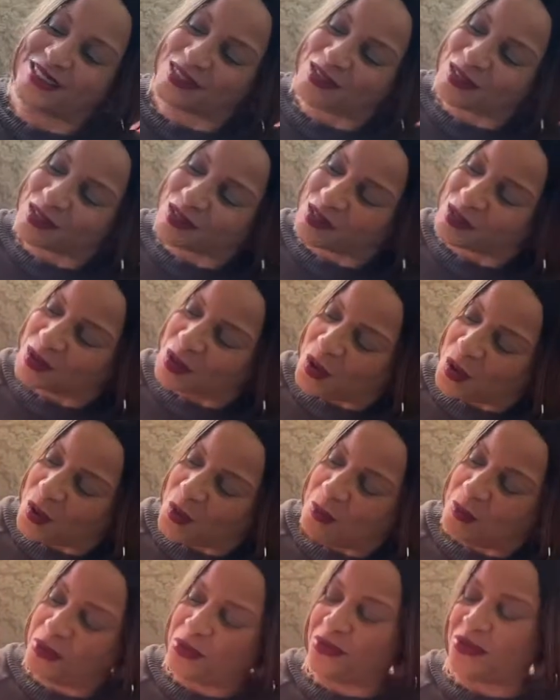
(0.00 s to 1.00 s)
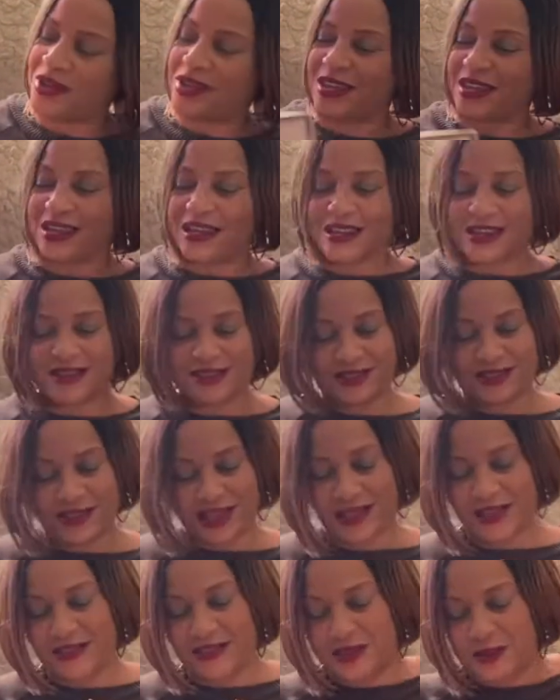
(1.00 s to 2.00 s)
is so pretty and it's
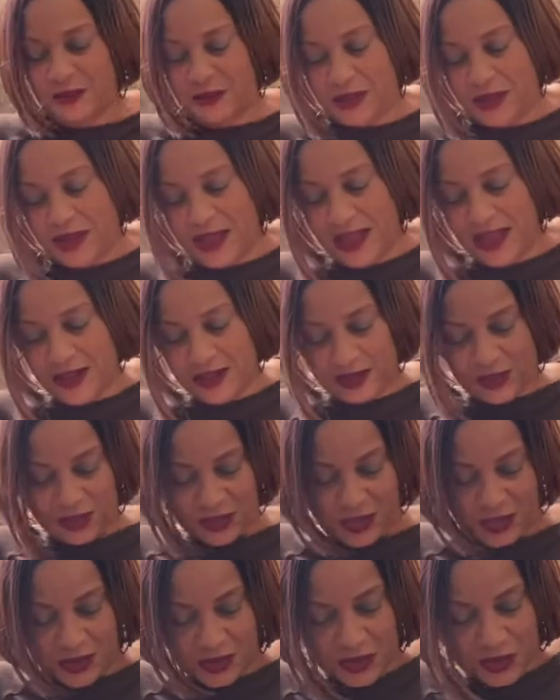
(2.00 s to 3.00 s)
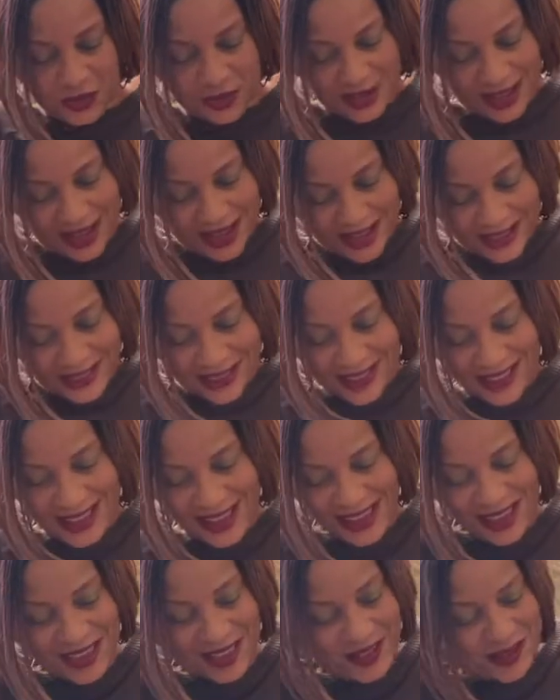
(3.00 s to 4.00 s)
nice and pink, just what I
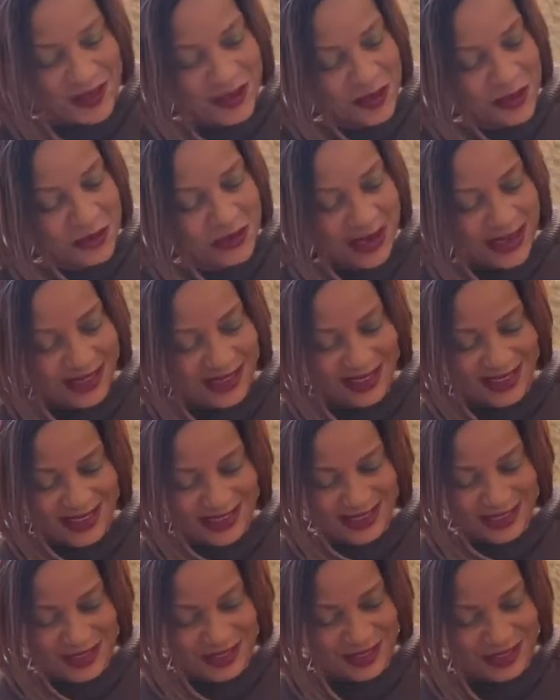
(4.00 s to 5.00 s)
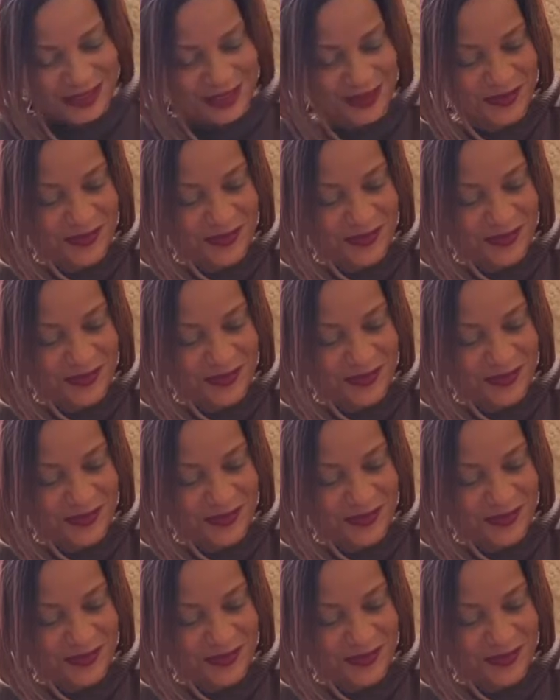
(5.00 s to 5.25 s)
like. Oh my goodness.